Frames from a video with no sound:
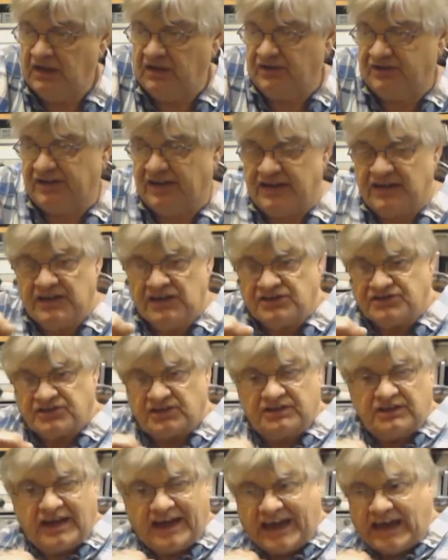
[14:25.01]
Okay,
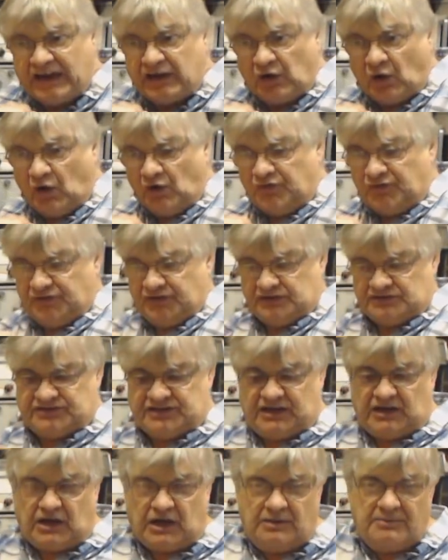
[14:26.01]
so you head off.
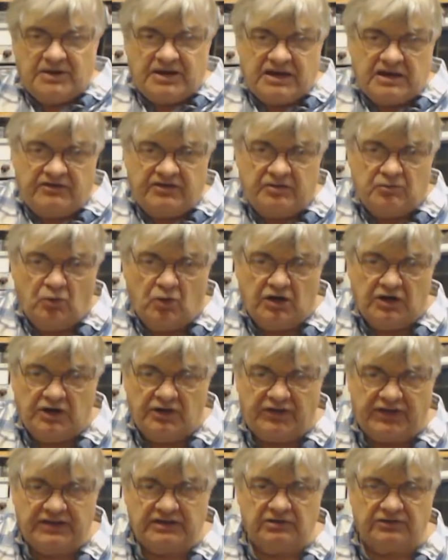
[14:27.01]
So I'm here in
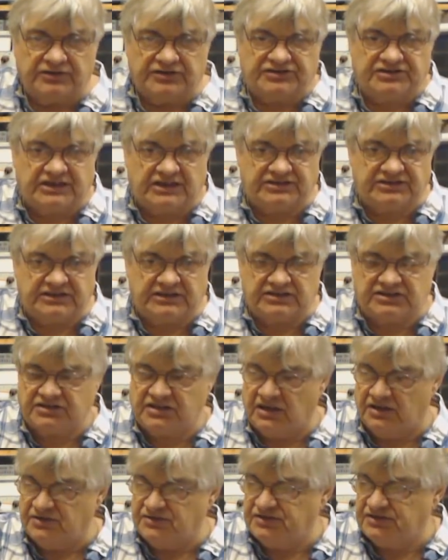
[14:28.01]
Worthing on the Sussex
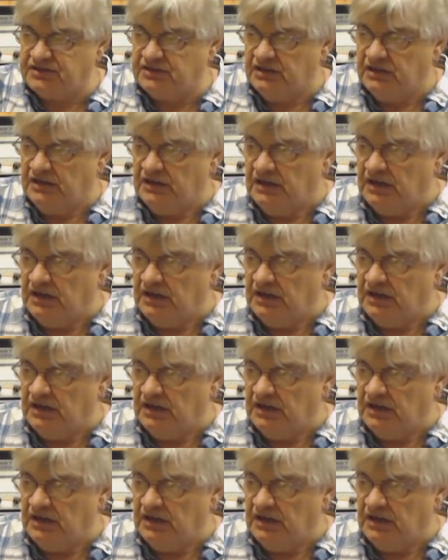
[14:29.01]
coast.